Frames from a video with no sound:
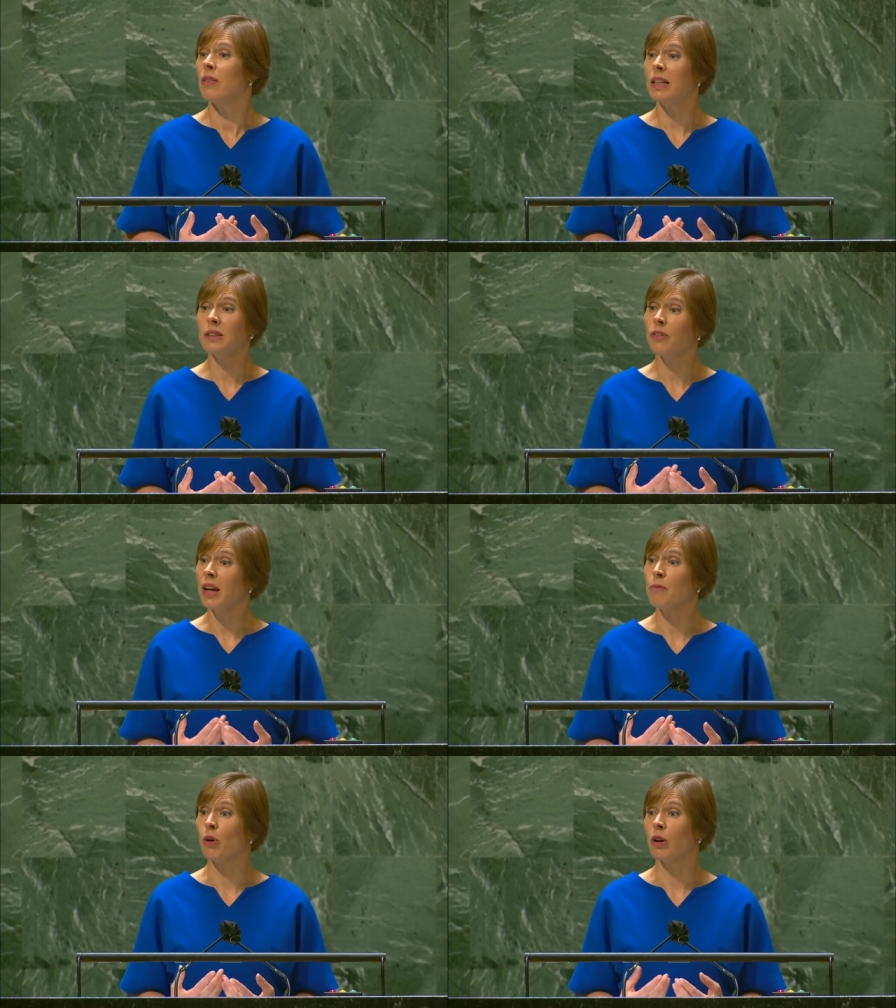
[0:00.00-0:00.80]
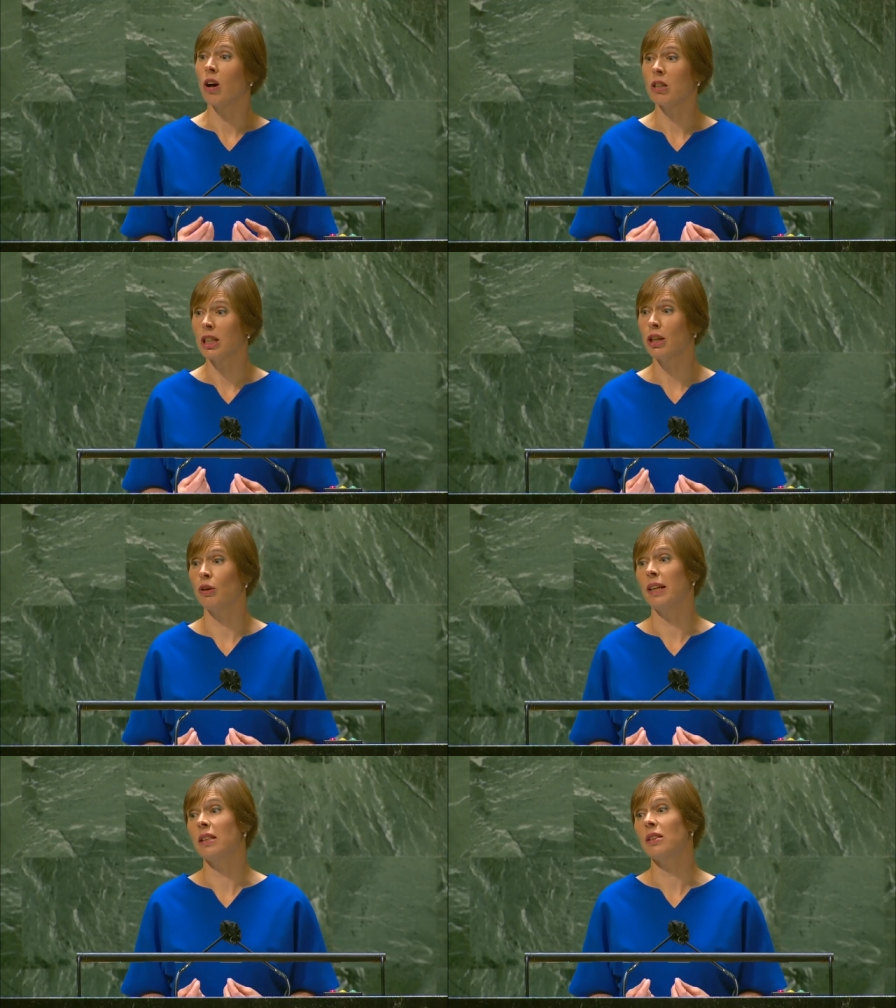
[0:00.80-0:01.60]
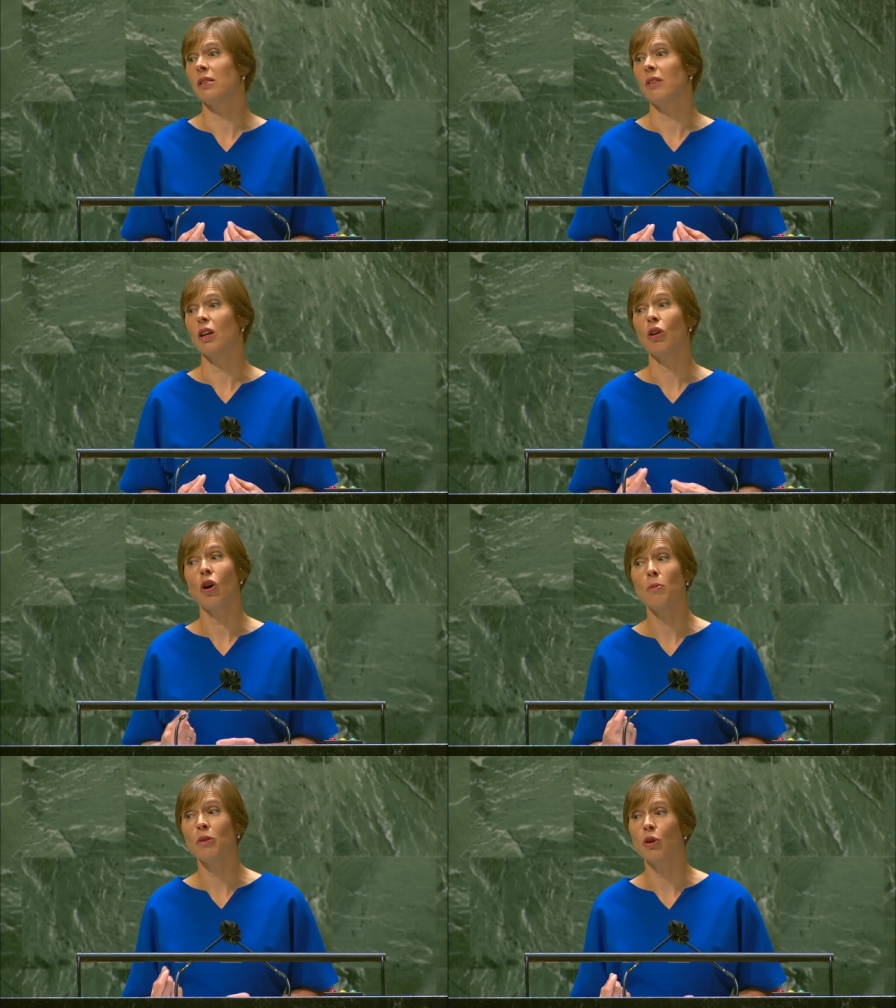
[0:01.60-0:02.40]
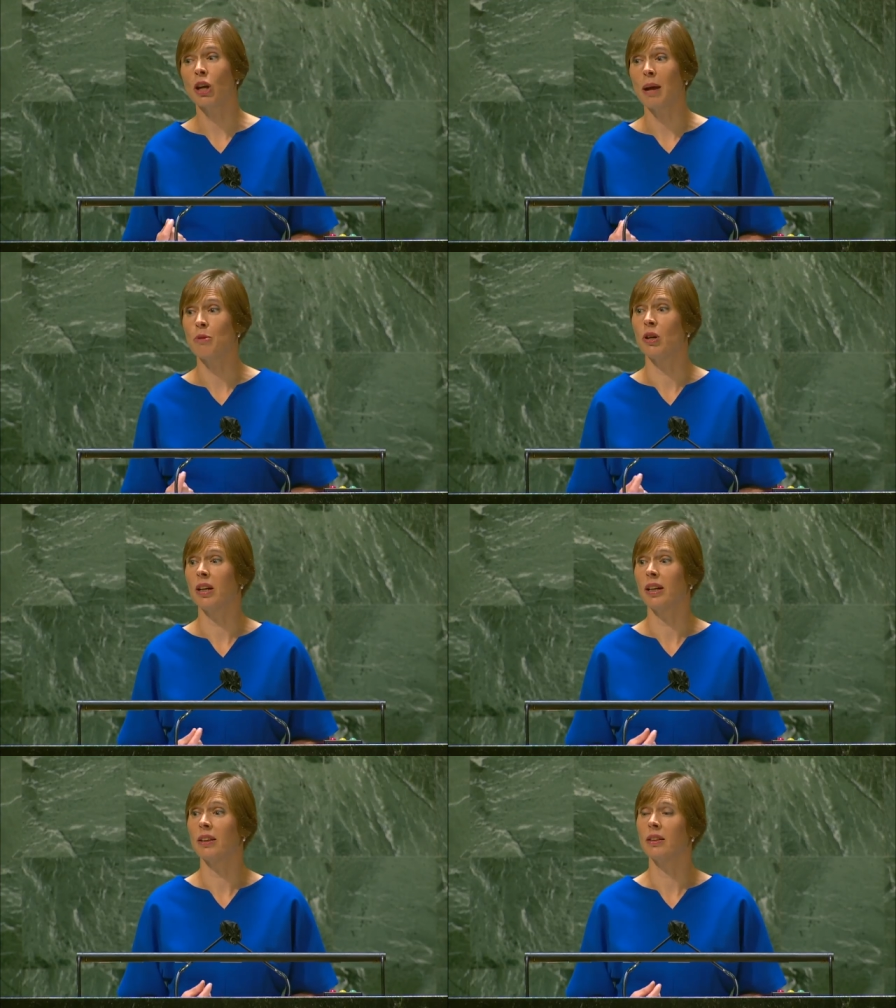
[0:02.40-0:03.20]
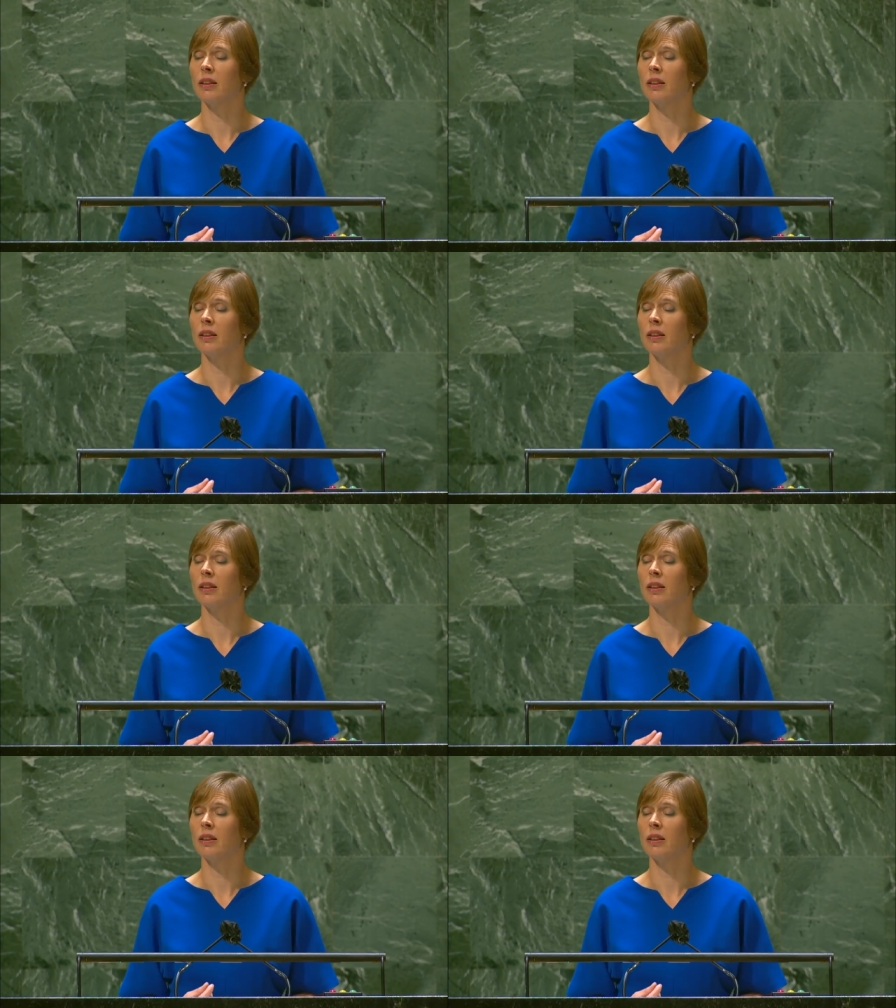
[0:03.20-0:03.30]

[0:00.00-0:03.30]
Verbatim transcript: This framework articulates the common vocabulary,